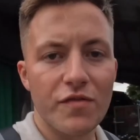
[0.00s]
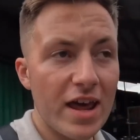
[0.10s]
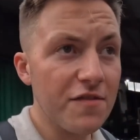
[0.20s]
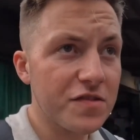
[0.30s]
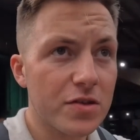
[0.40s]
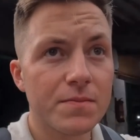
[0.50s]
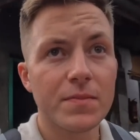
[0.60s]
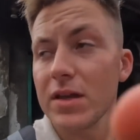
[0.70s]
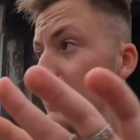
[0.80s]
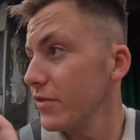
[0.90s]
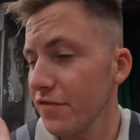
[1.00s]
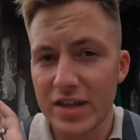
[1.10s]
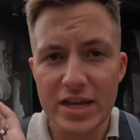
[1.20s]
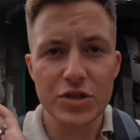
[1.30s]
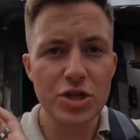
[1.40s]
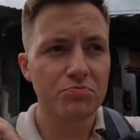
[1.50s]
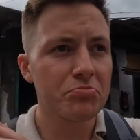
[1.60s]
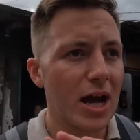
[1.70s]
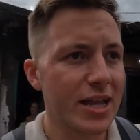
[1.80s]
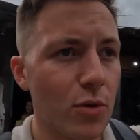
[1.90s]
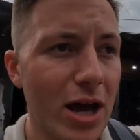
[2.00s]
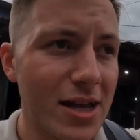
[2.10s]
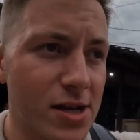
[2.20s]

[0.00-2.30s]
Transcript: we've left the village and now we're